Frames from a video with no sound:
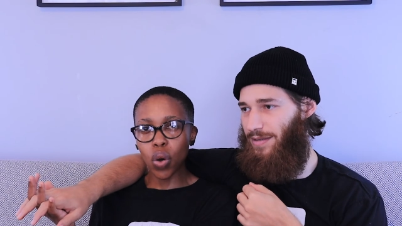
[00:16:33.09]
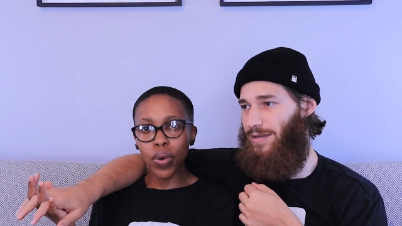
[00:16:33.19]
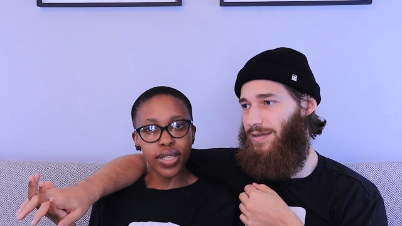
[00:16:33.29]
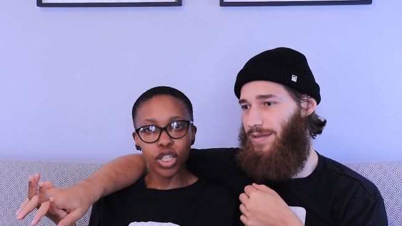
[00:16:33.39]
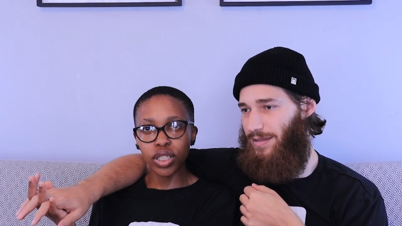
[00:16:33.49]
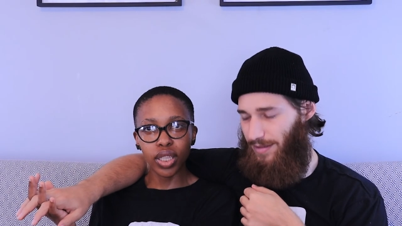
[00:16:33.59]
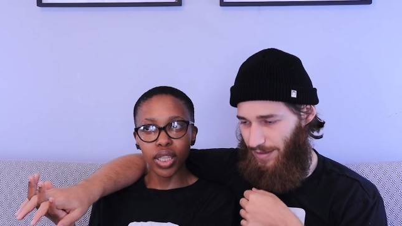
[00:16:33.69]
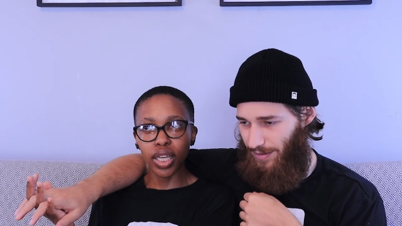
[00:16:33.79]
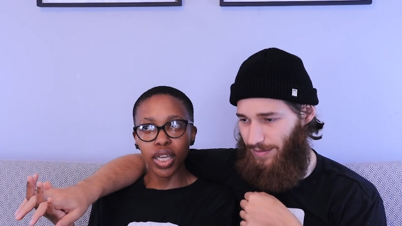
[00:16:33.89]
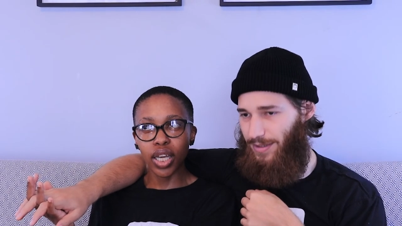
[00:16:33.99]
Speaker 1: always a good
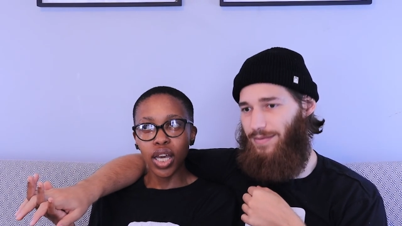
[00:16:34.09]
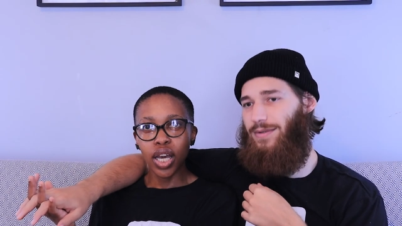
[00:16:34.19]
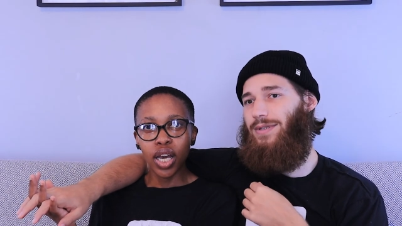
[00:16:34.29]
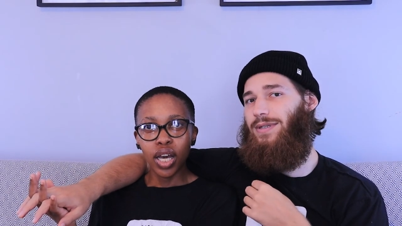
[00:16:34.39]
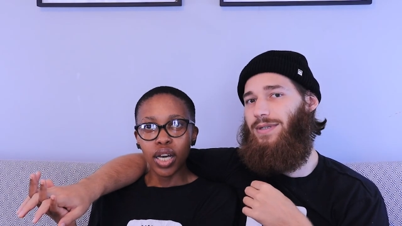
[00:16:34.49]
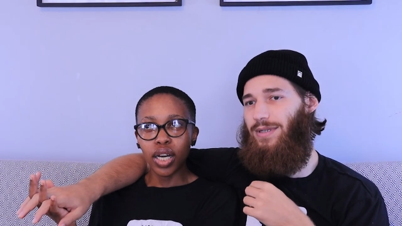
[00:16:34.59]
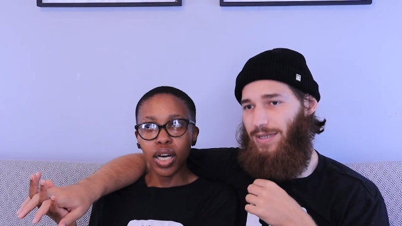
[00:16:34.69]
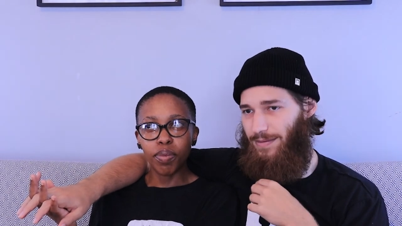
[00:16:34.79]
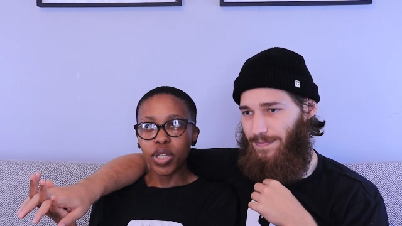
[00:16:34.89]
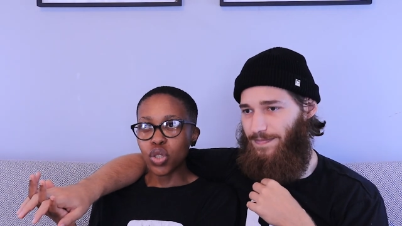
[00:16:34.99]
thing always worth it
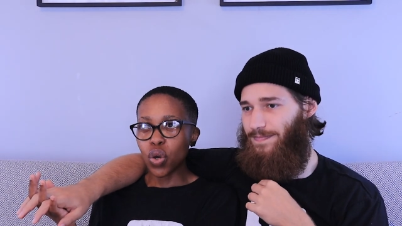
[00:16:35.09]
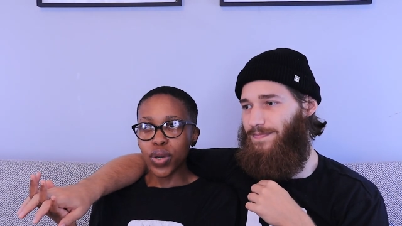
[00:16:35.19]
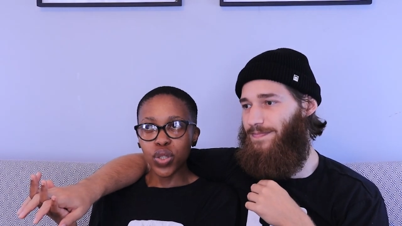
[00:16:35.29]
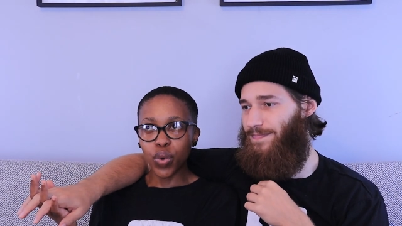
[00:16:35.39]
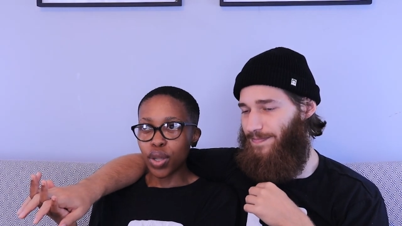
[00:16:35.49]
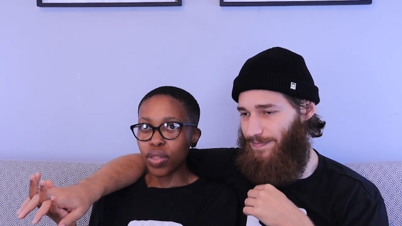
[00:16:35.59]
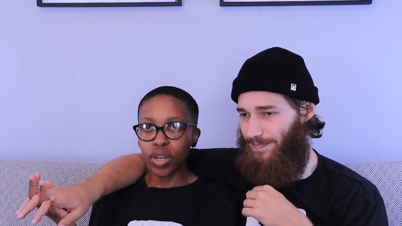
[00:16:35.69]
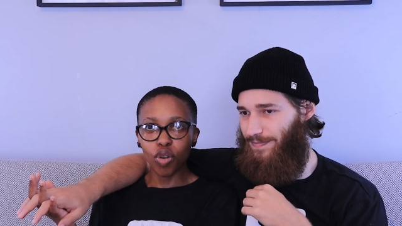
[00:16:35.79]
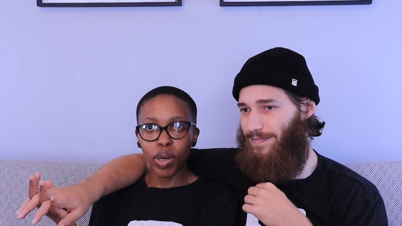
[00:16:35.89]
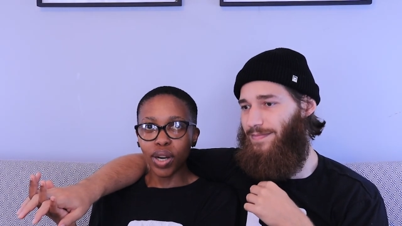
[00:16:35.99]
um, it's always worth it
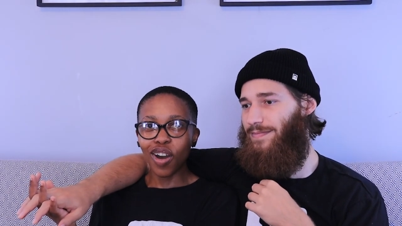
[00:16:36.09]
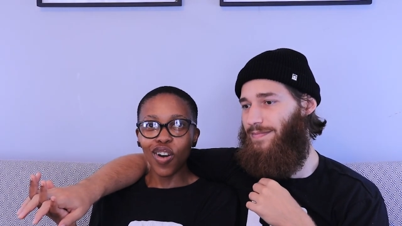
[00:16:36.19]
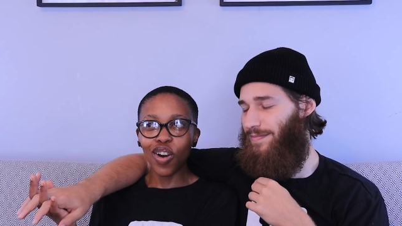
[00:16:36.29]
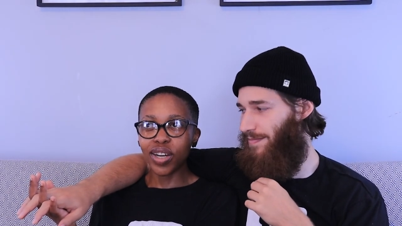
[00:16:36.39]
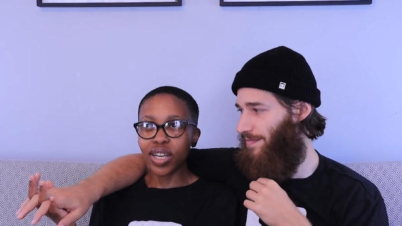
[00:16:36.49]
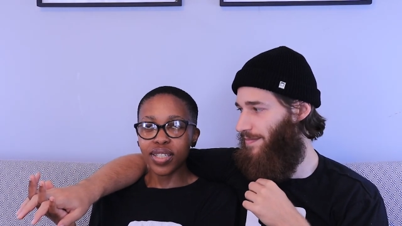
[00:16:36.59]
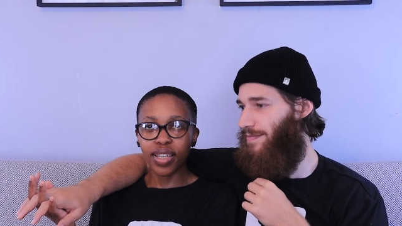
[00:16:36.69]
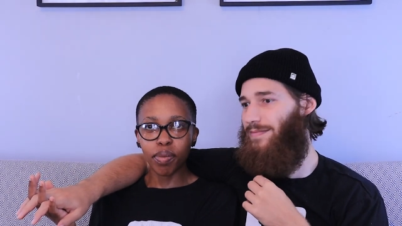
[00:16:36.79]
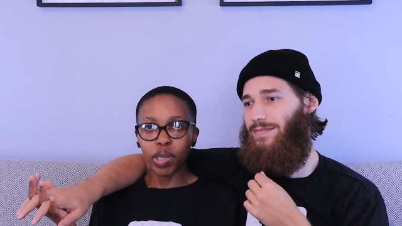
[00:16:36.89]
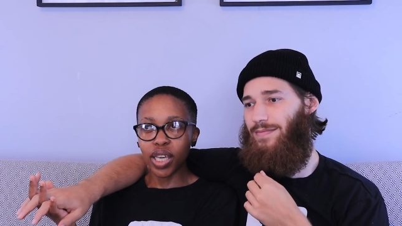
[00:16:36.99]
no matter how hard it is at the
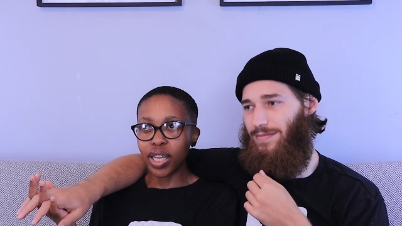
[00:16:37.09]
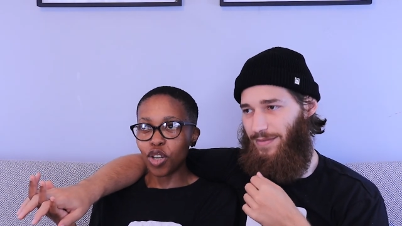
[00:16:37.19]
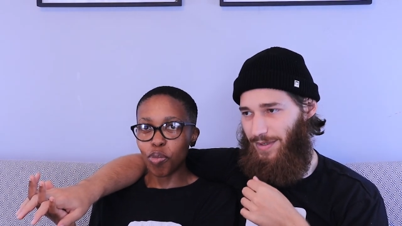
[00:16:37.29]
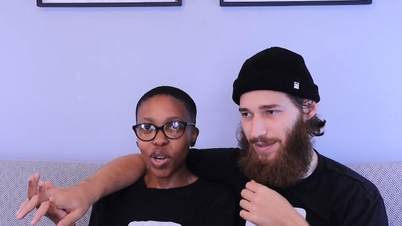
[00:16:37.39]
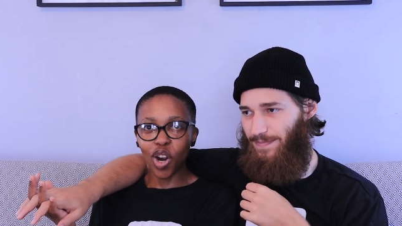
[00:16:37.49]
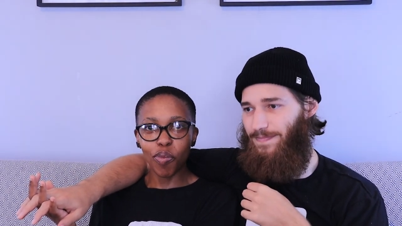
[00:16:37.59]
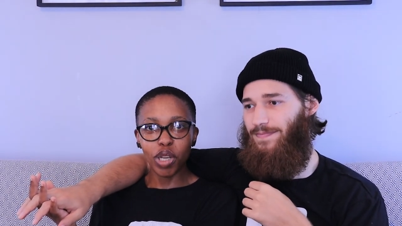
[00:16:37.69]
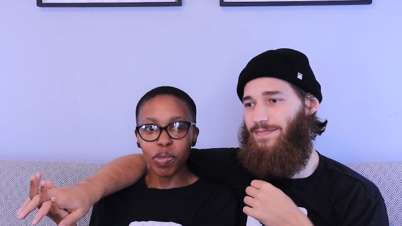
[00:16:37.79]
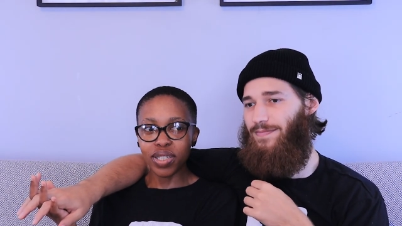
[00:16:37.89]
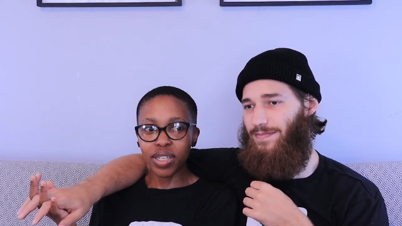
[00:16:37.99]
beginning no matter how many
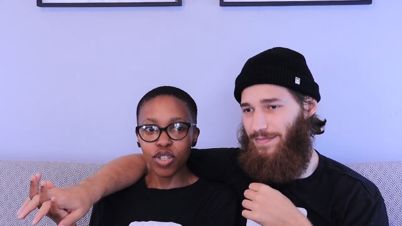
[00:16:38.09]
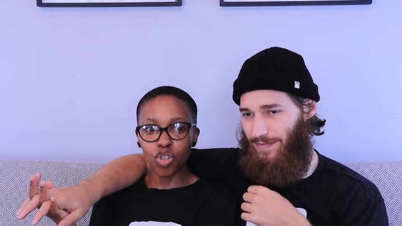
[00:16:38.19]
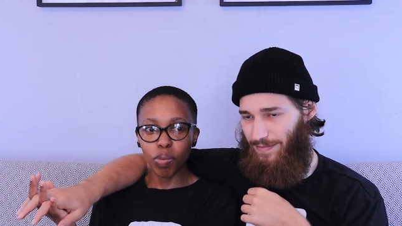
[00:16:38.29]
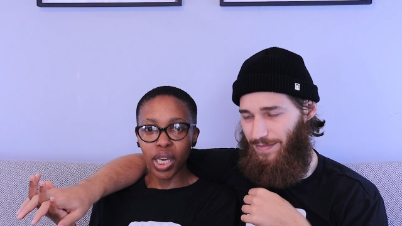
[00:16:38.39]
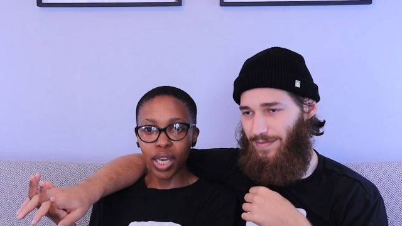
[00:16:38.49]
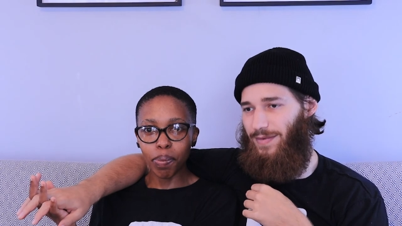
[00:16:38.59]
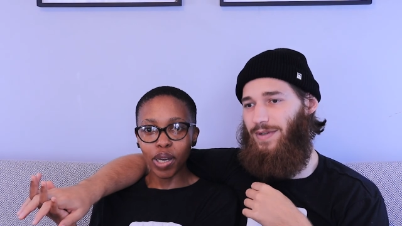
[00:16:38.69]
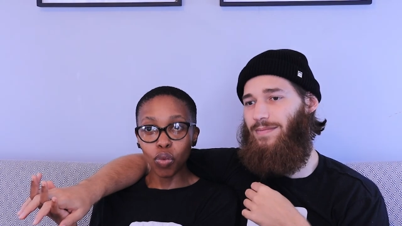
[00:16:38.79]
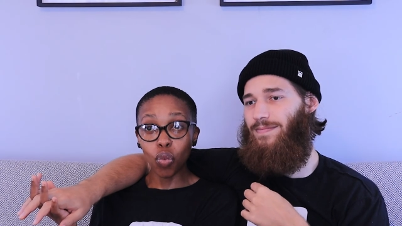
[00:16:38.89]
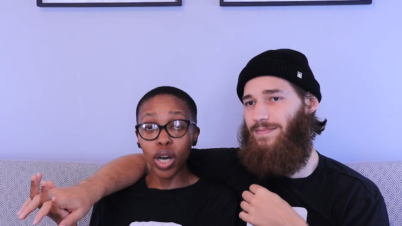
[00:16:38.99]
mistakes you make
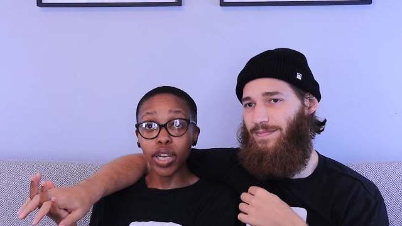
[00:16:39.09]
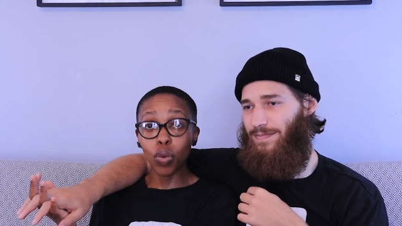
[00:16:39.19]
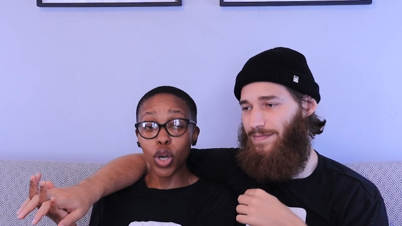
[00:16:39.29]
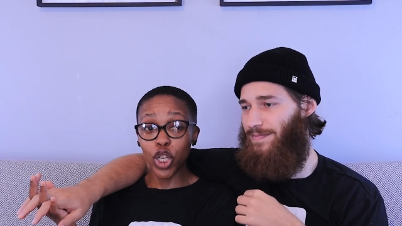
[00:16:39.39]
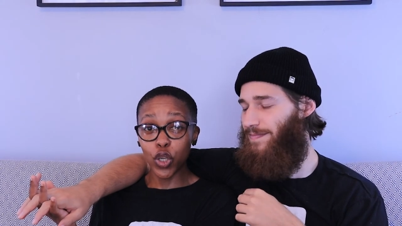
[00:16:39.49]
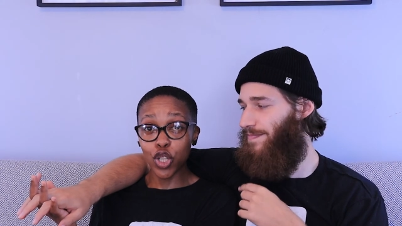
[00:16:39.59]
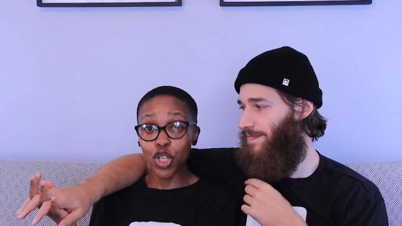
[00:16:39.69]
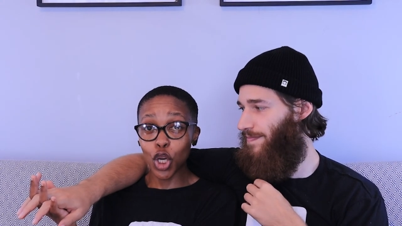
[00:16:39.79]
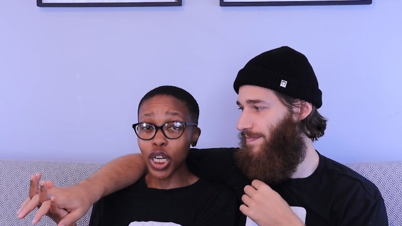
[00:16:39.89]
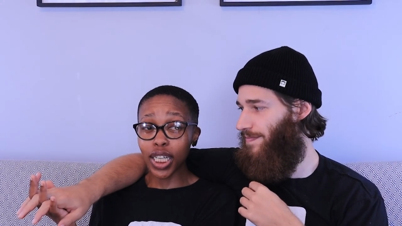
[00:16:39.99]
but when, when you're
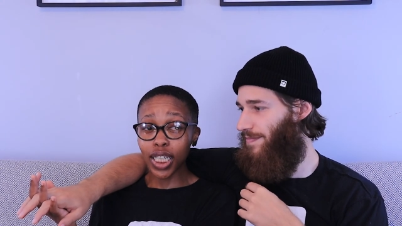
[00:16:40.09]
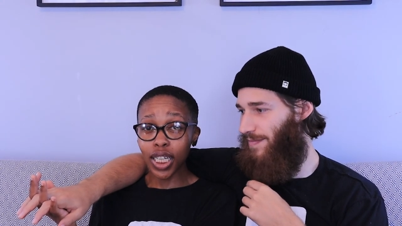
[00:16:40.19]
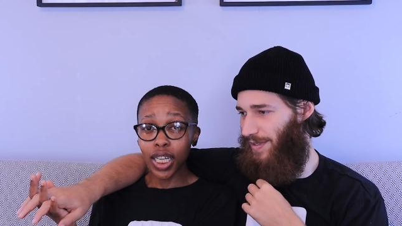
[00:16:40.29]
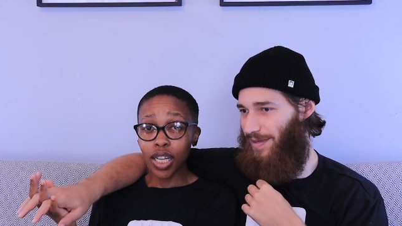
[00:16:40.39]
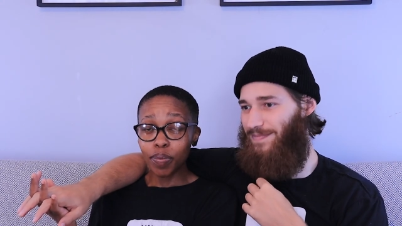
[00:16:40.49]
starting yeah.